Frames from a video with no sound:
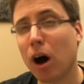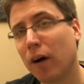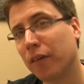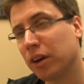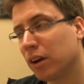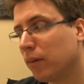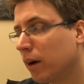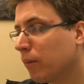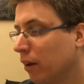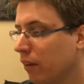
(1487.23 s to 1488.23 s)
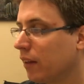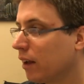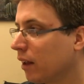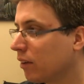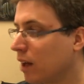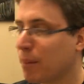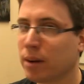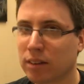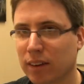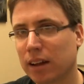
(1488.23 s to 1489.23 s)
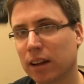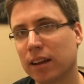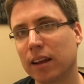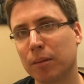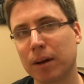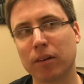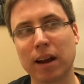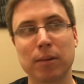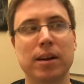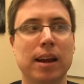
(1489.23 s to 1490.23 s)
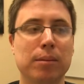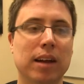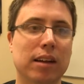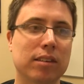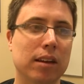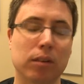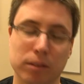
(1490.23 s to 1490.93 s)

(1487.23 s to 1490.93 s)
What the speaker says: Although, you know what, one thing has happened is like the thing about everybody keeps asking,